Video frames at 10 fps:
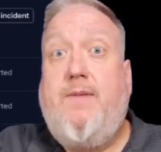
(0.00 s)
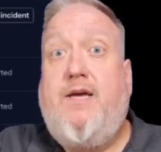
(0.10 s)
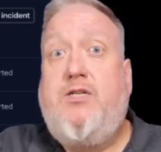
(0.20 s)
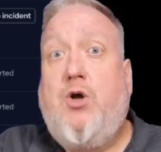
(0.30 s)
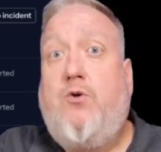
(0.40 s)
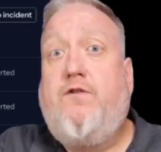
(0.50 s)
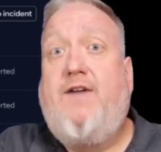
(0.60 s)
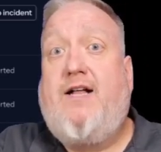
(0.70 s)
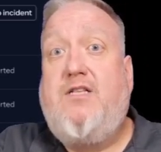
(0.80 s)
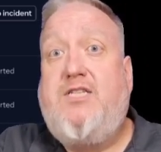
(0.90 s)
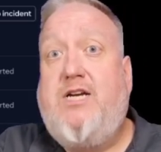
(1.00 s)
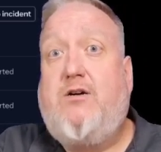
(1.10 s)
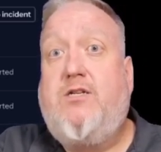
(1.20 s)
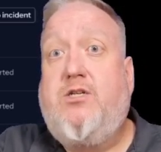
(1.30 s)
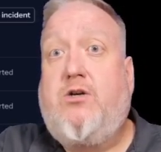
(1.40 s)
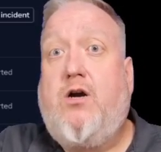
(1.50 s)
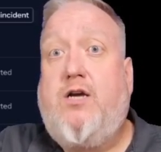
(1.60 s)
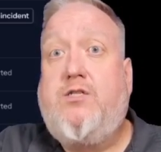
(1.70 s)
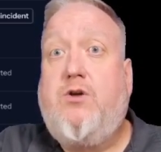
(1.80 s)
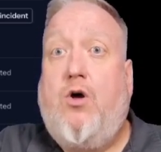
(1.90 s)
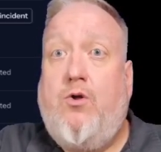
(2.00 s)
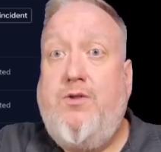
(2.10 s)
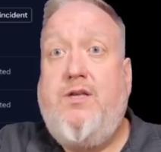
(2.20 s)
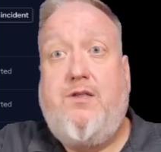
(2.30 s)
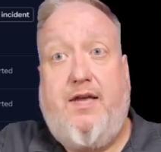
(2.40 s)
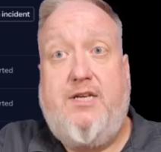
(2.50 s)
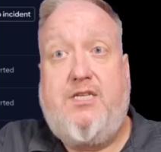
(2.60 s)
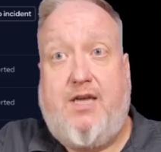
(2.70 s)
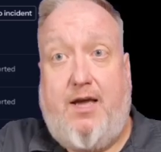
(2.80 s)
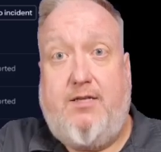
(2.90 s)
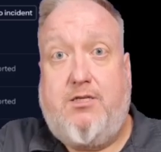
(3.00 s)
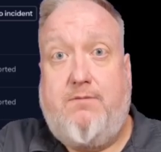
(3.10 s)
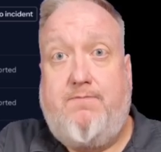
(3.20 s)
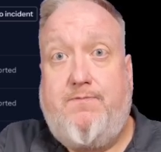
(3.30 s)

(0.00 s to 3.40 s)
and total valid secrets across only the latest scans.